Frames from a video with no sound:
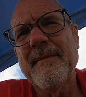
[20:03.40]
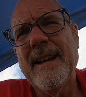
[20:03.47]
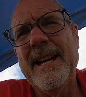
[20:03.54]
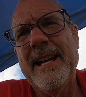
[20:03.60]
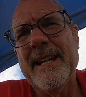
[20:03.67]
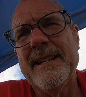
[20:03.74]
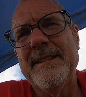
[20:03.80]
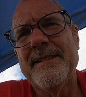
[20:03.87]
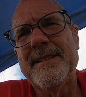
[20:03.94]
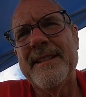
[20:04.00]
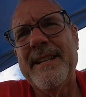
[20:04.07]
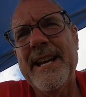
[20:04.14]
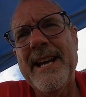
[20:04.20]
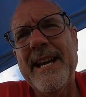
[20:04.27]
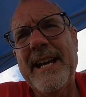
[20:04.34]
and
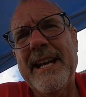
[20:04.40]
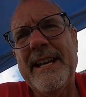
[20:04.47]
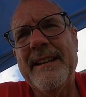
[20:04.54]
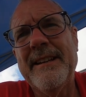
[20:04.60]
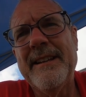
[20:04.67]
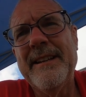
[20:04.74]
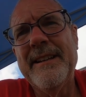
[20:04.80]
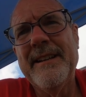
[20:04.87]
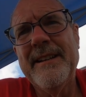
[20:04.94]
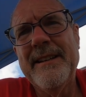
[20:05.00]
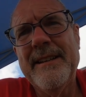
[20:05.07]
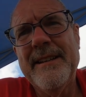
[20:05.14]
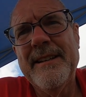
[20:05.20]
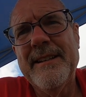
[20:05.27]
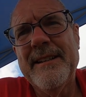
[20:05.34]
today
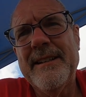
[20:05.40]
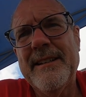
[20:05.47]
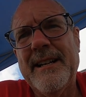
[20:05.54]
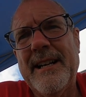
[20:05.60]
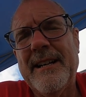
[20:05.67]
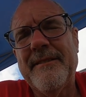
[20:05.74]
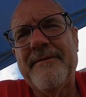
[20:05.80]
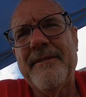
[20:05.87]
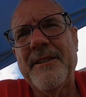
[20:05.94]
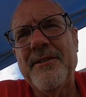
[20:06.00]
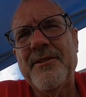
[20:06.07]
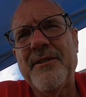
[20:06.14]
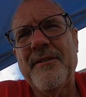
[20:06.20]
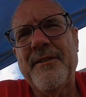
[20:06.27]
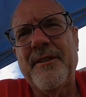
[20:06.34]
uh,
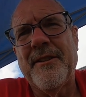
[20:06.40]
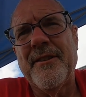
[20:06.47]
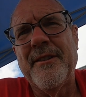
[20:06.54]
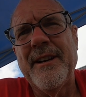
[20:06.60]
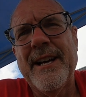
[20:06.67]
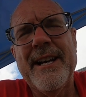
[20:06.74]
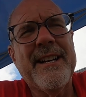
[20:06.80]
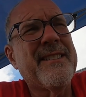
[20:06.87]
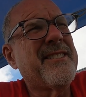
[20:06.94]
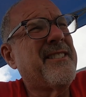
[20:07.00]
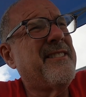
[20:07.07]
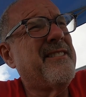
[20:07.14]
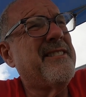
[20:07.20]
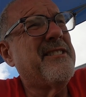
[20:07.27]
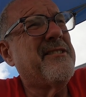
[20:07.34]
finishing third I
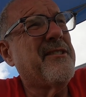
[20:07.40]
exited the